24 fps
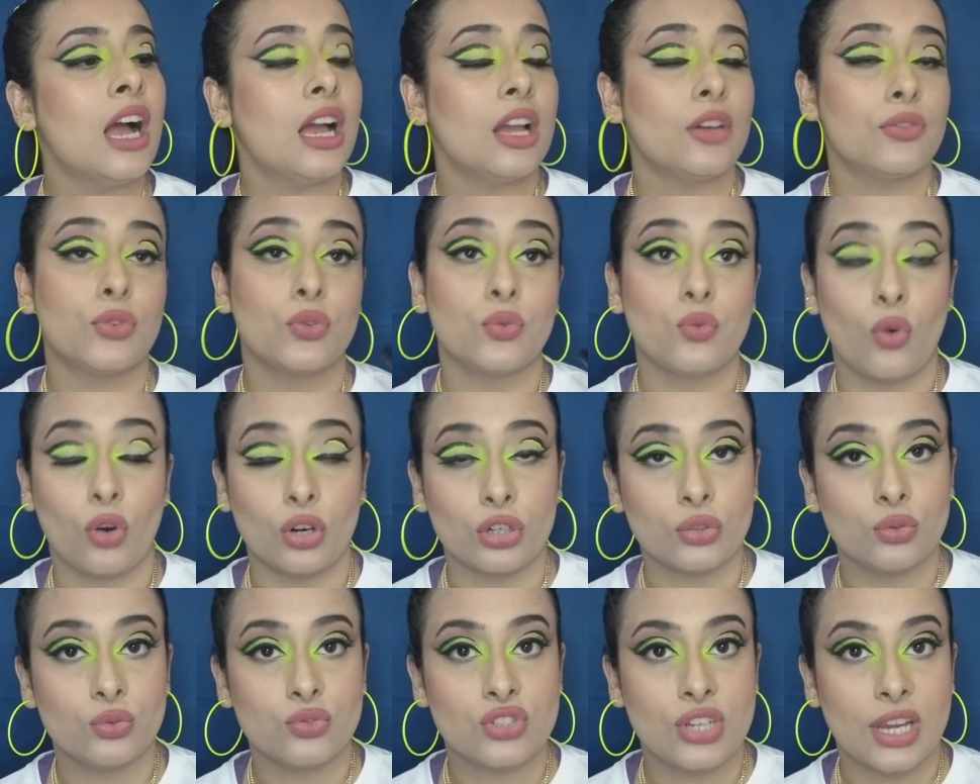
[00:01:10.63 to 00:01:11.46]
If you
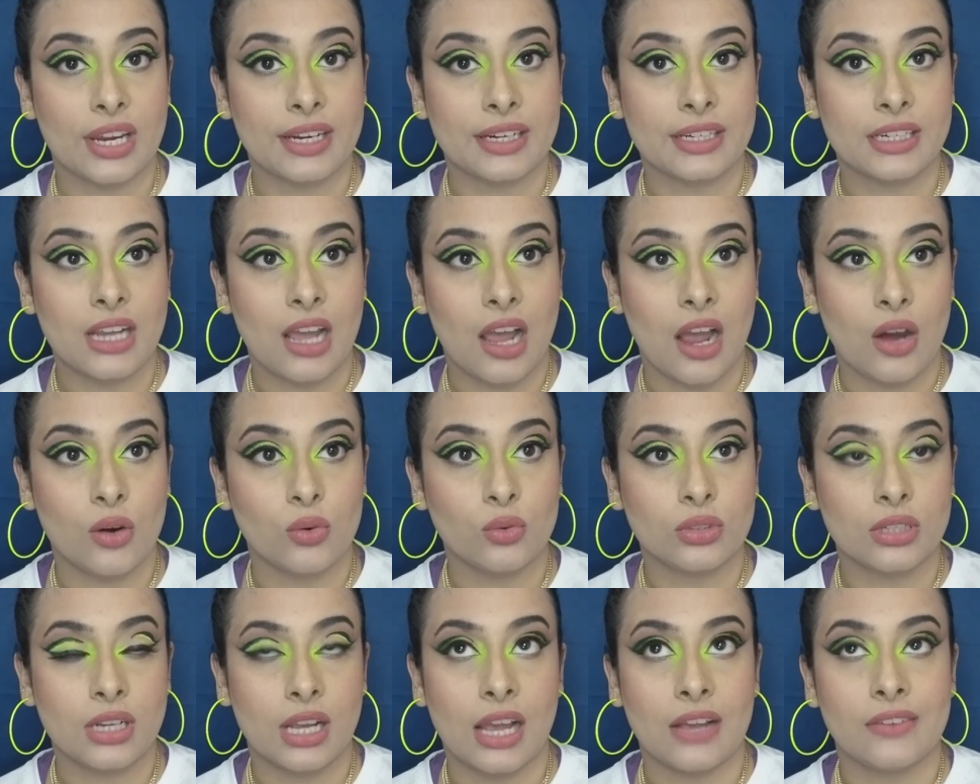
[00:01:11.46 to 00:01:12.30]
want to check it
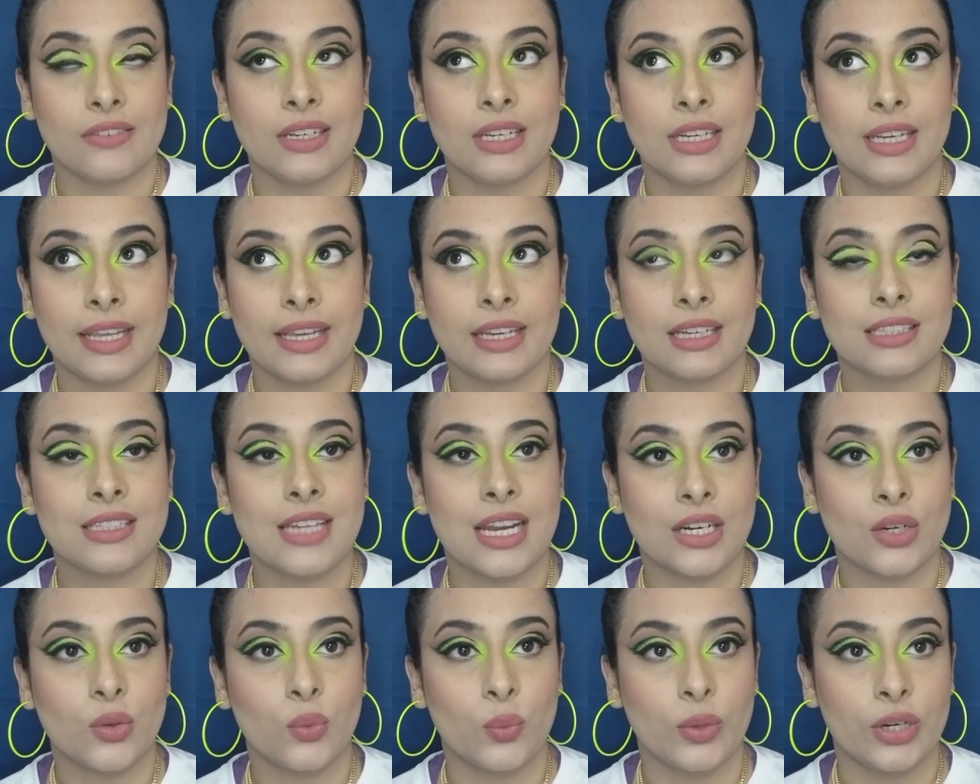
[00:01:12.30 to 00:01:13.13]
out, I will link
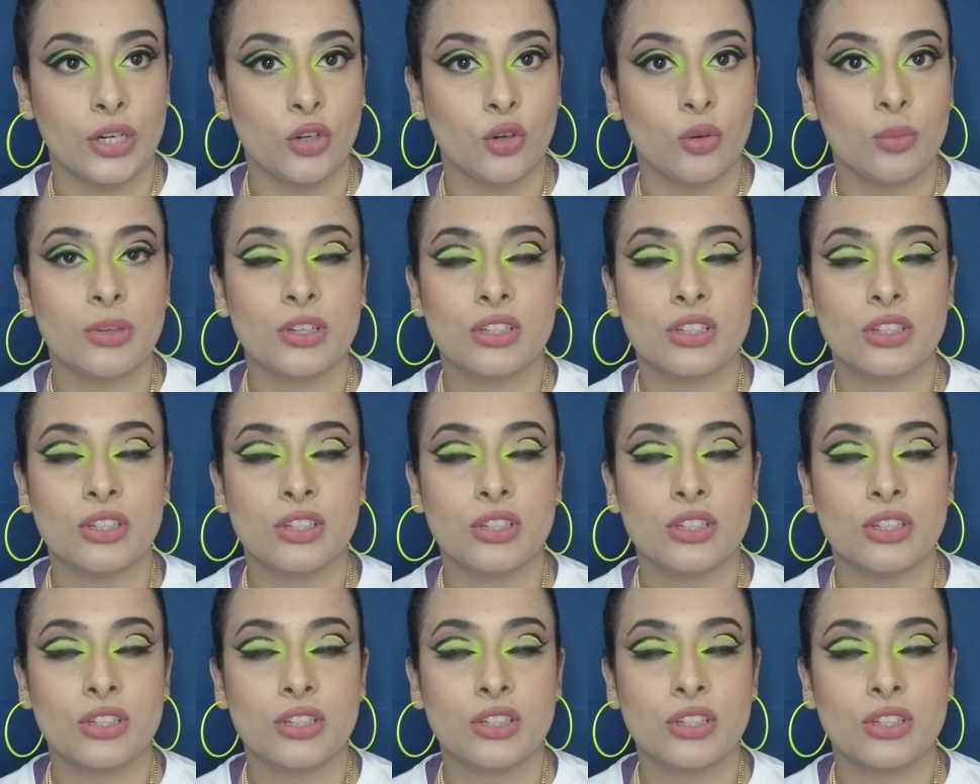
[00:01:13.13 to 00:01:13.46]
that video,